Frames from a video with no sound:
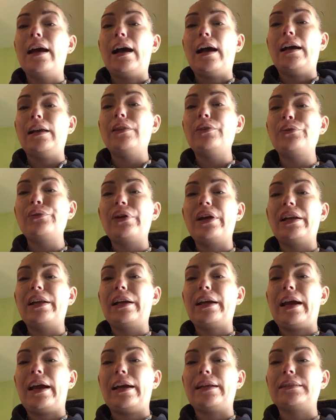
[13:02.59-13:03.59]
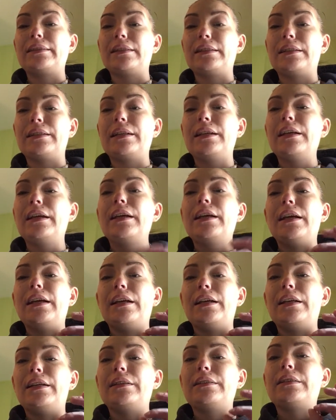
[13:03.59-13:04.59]
Hyaluronic acid
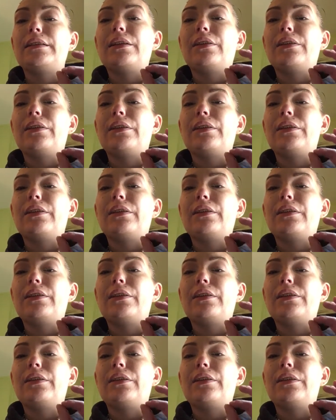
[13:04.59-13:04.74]
is